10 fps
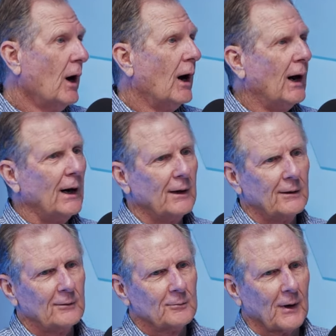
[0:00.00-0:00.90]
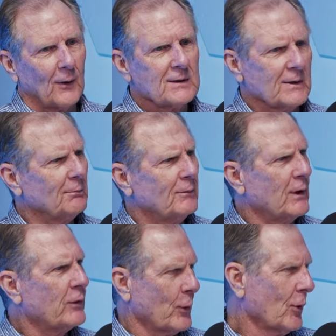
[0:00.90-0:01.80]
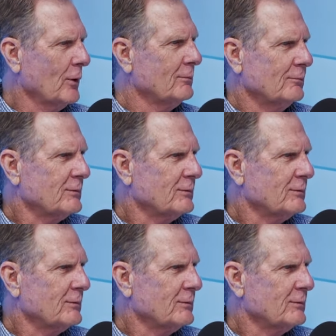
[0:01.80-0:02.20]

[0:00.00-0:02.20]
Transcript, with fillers: You know, I said the third